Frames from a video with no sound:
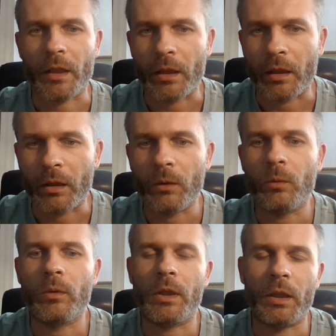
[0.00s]

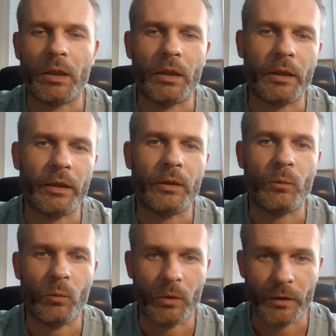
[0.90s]
how I
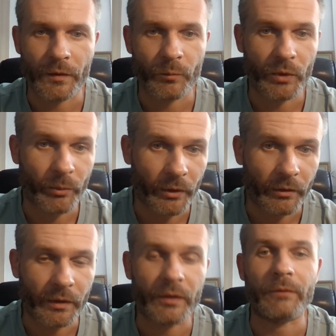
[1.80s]
was
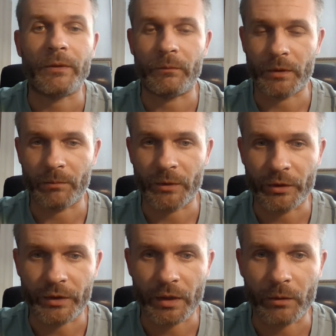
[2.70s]
preparing the
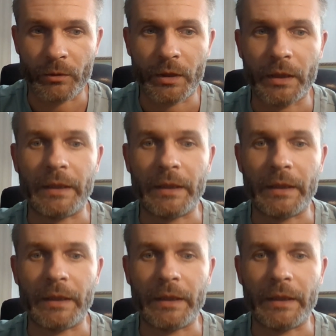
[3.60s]
15-meter tower.